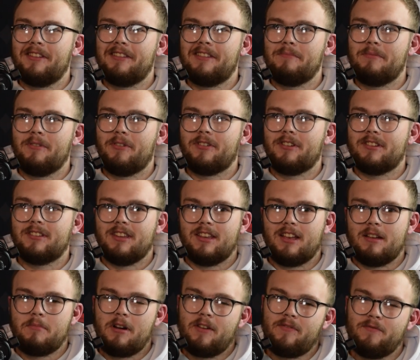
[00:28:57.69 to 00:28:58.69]
to be honest, like
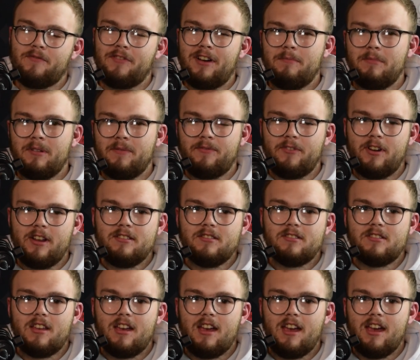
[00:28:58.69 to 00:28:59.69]
apart from family and
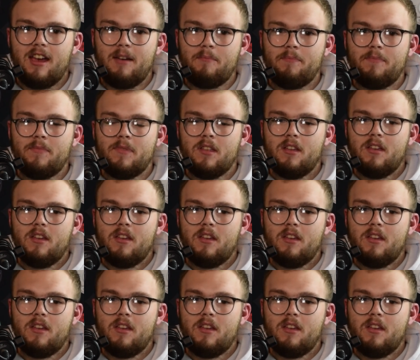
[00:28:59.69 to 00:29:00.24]
friends. Um,